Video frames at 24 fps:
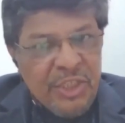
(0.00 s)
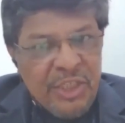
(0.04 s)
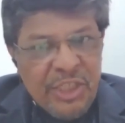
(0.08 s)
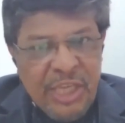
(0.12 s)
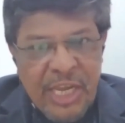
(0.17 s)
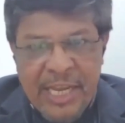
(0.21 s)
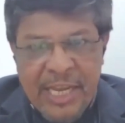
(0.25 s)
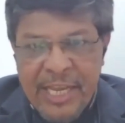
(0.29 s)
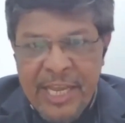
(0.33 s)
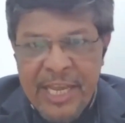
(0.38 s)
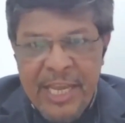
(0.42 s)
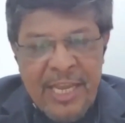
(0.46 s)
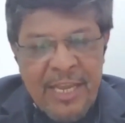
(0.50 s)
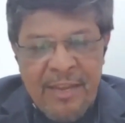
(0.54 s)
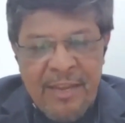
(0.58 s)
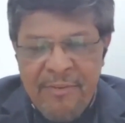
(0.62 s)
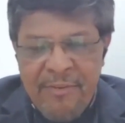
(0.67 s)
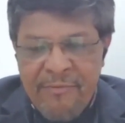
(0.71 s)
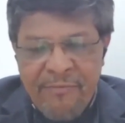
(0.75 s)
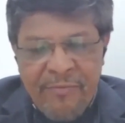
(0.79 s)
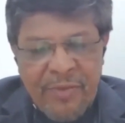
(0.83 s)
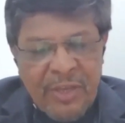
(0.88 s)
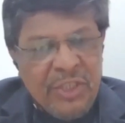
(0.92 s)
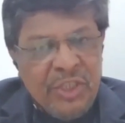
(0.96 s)

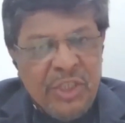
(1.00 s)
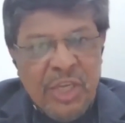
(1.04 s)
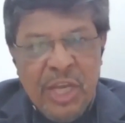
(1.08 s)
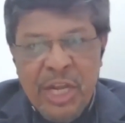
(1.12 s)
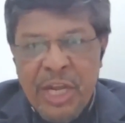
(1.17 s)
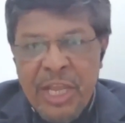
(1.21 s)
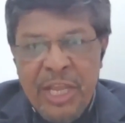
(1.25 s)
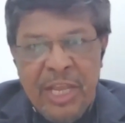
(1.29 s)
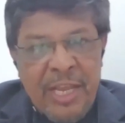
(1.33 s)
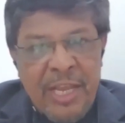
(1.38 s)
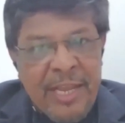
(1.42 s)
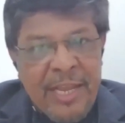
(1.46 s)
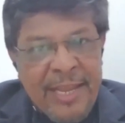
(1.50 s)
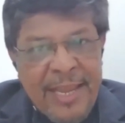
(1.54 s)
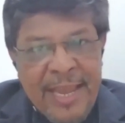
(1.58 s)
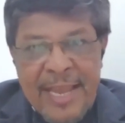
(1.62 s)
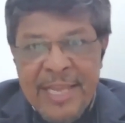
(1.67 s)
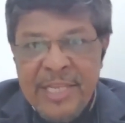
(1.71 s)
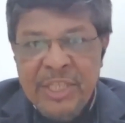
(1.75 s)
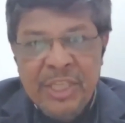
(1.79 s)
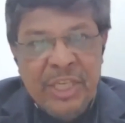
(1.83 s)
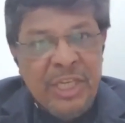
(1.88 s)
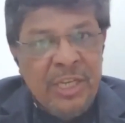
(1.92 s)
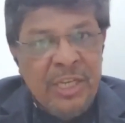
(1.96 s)
checking, fixturing,
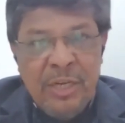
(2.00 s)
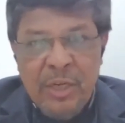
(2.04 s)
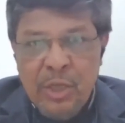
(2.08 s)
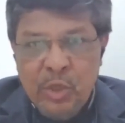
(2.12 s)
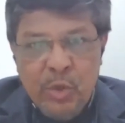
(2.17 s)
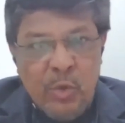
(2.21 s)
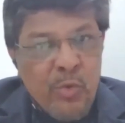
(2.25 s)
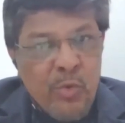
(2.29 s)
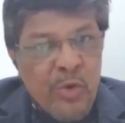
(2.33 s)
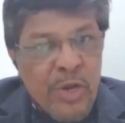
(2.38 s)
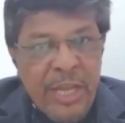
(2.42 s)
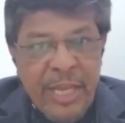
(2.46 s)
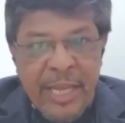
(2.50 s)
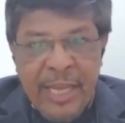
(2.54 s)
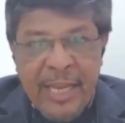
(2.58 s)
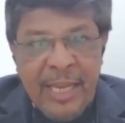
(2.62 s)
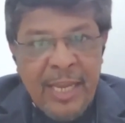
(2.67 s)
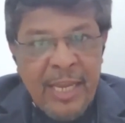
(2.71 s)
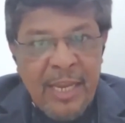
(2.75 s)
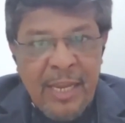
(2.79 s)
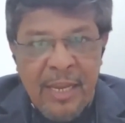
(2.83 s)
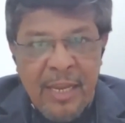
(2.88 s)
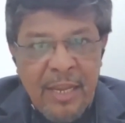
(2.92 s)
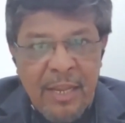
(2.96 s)
gauging,
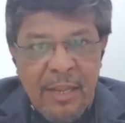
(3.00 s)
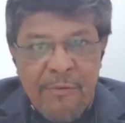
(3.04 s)
tooling,